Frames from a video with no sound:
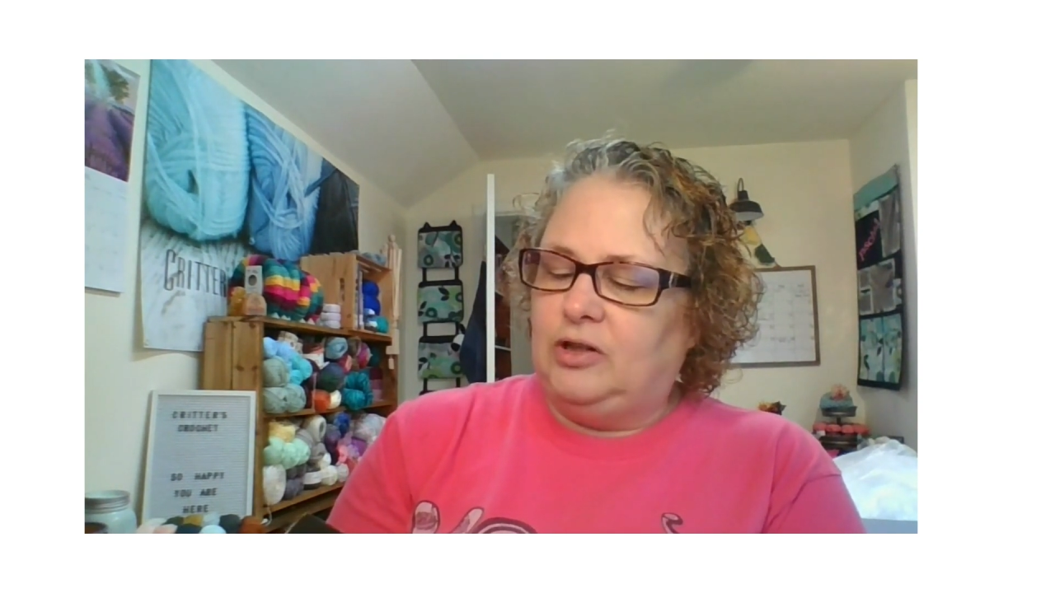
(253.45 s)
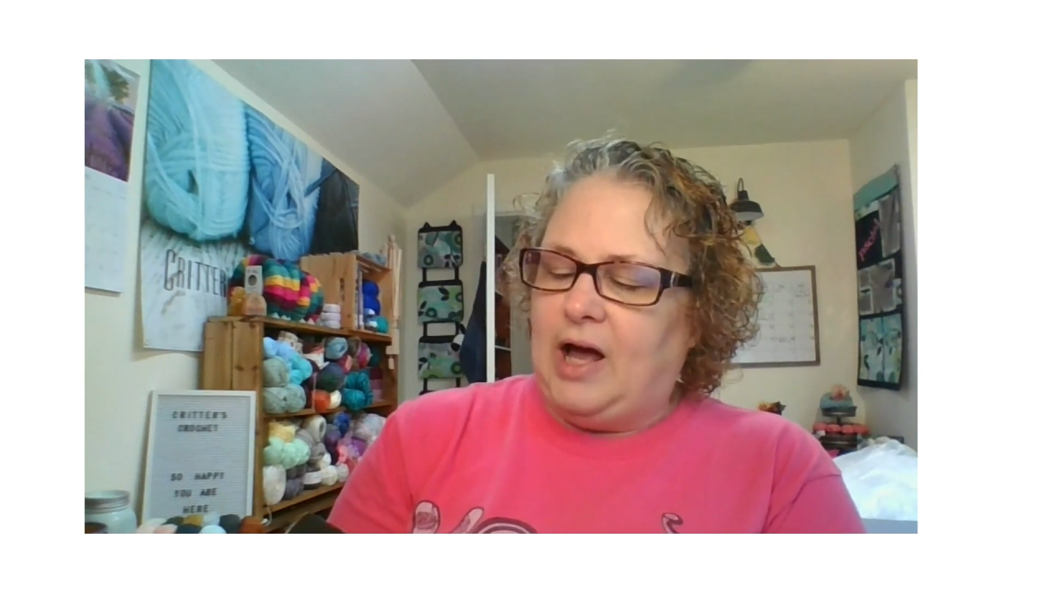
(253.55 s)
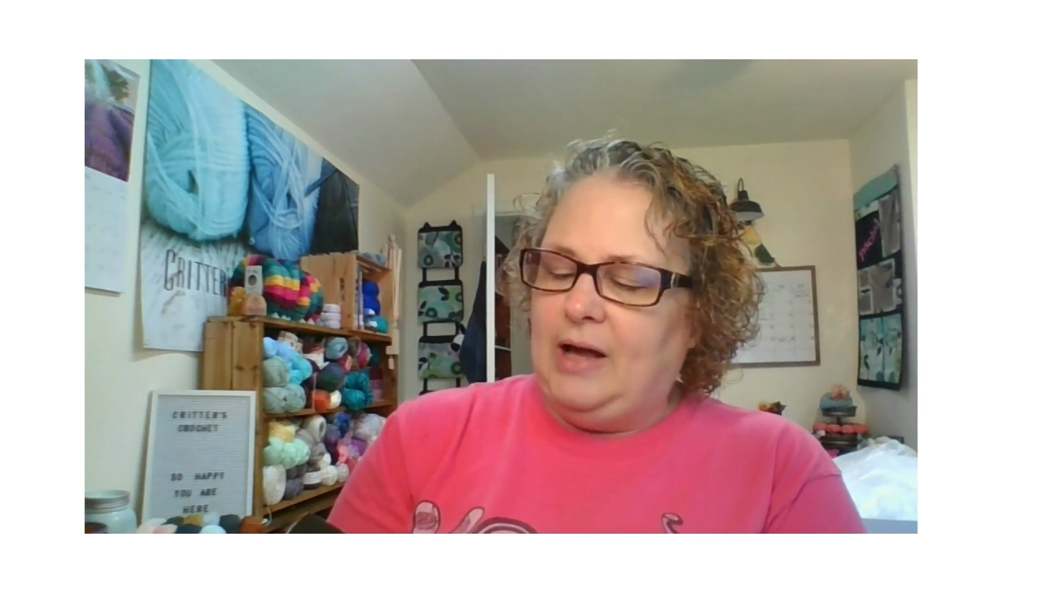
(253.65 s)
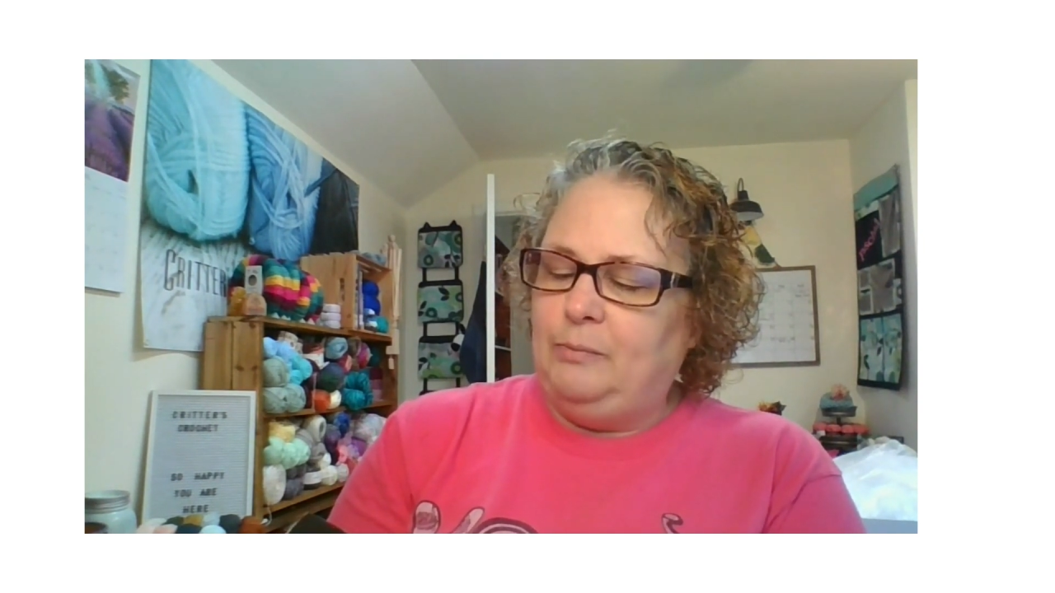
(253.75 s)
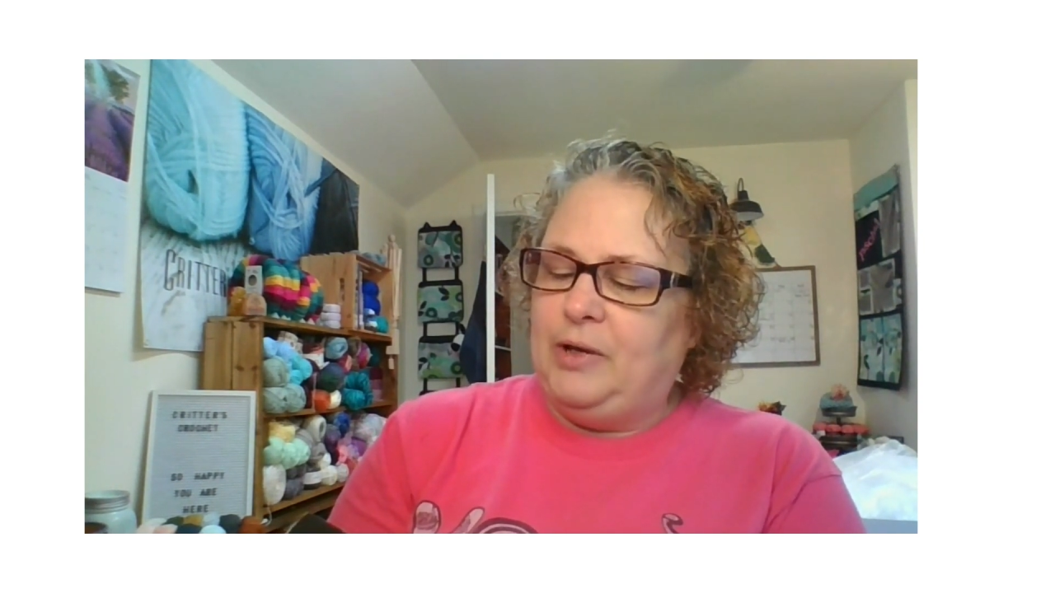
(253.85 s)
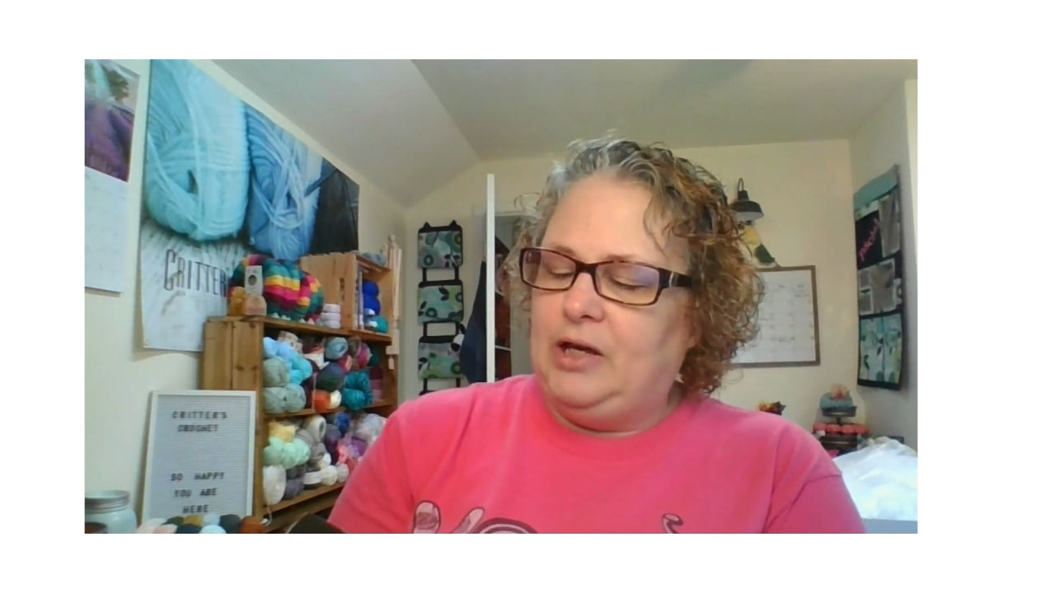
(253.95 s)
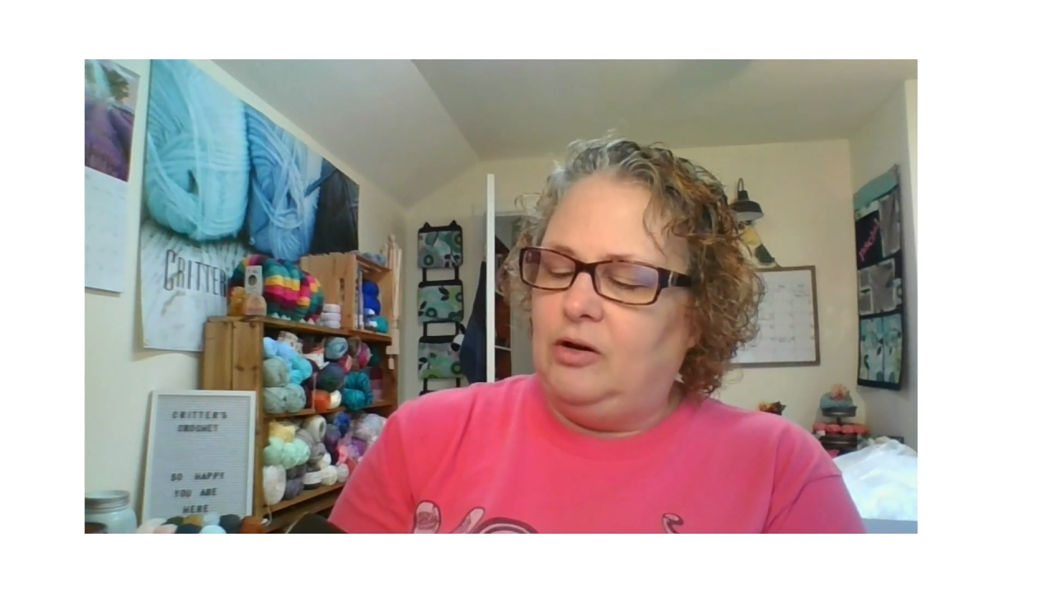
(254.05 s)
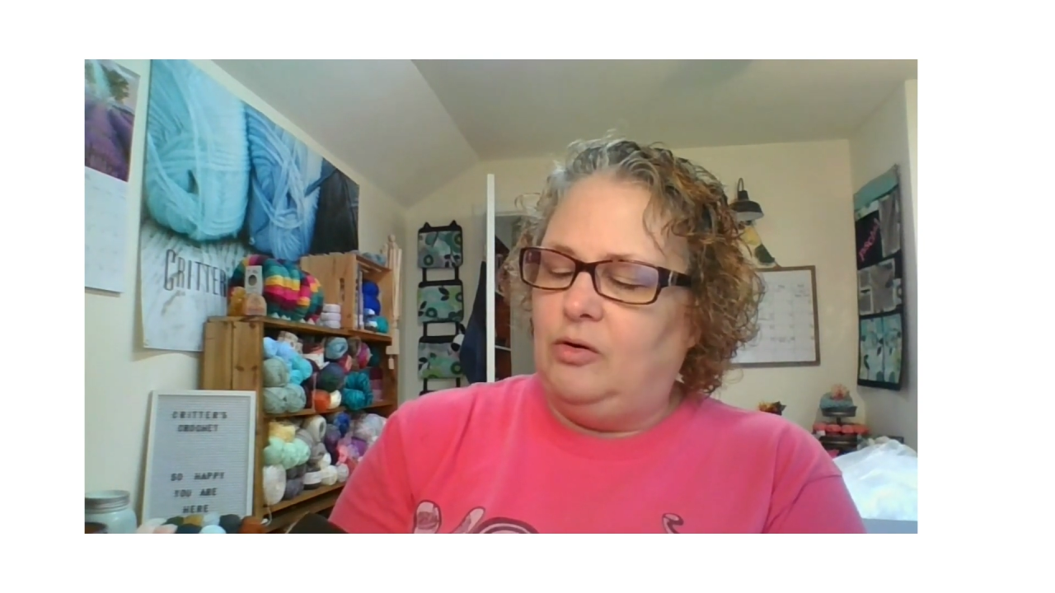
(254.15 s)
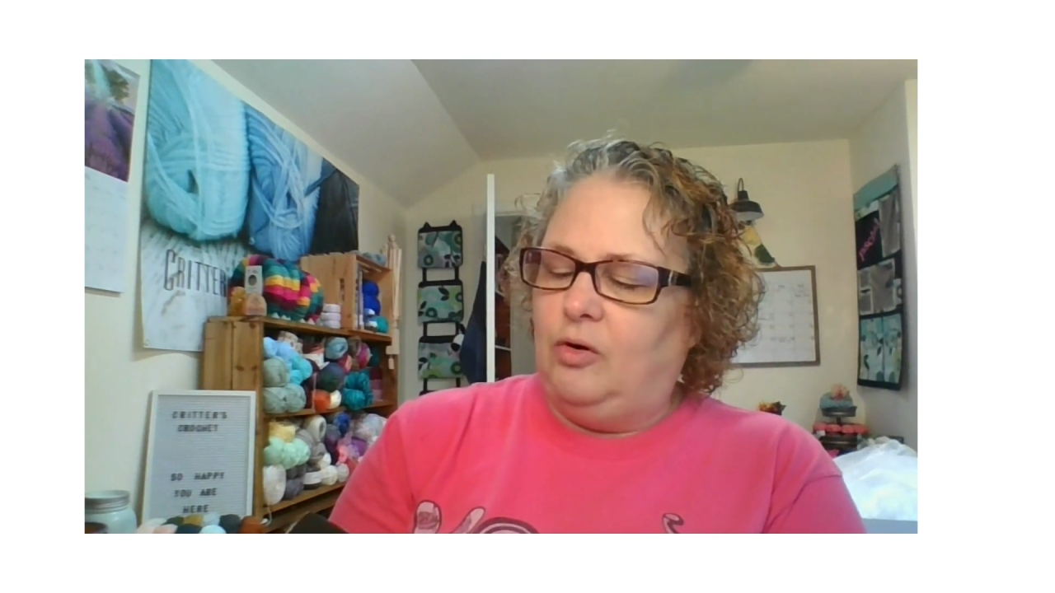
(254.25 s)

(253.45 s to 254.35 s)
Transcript: lime peel,